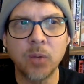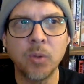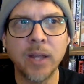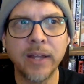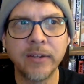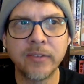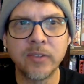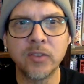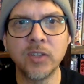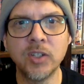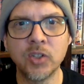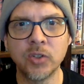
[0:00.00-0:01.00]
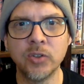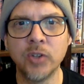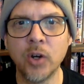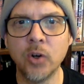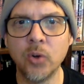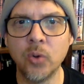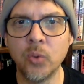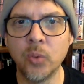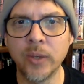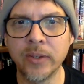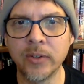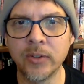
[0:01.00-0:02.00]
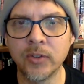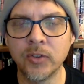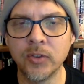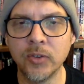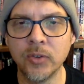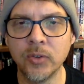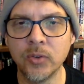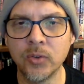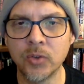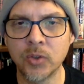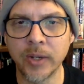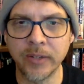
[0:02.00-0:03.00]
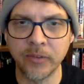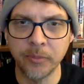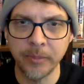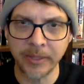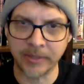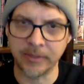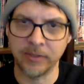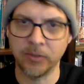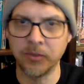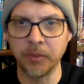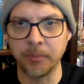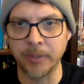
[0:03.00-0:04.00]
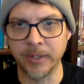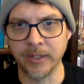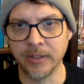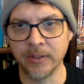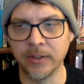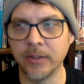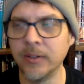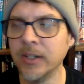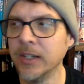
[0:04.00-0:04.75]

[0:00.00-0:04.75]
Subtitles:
well, how does a teacher know whether to transmit somebody, you know?